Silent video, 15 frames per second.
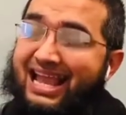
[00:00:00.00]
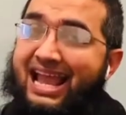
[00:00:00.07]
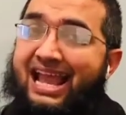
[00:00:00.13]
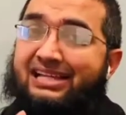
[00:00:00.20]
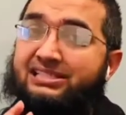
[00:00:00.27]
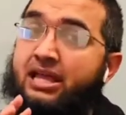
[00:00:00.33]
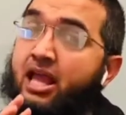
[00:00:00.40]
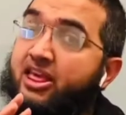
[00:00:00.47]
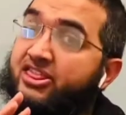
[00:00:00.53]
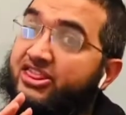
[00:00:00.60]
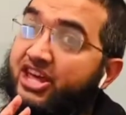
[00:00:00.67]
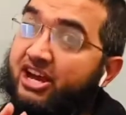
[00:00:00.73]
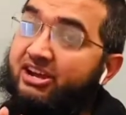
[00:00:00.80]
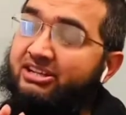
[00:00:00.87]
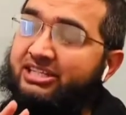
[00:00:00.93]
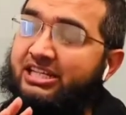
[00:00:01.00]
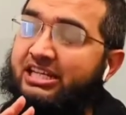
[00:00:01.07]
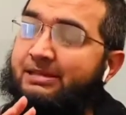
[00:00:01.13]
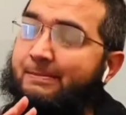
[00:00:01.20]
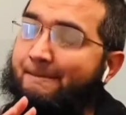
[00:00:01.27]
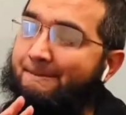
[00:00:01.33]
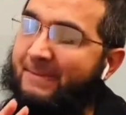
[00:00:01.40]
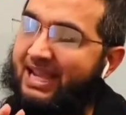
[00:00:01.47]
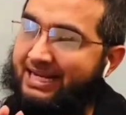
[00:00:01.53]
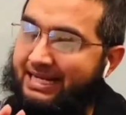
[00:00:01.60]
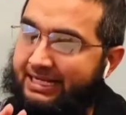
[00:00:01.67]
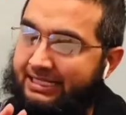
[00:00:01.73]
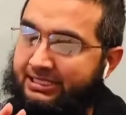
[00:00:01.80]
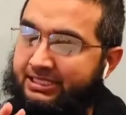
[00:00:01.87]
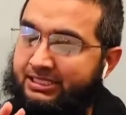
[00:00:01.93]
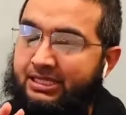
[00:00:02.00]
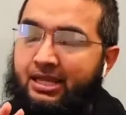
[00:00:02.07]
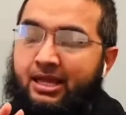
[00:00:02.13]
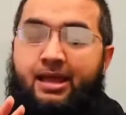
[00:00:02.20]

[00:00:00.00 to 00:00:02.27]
as 30 minutes,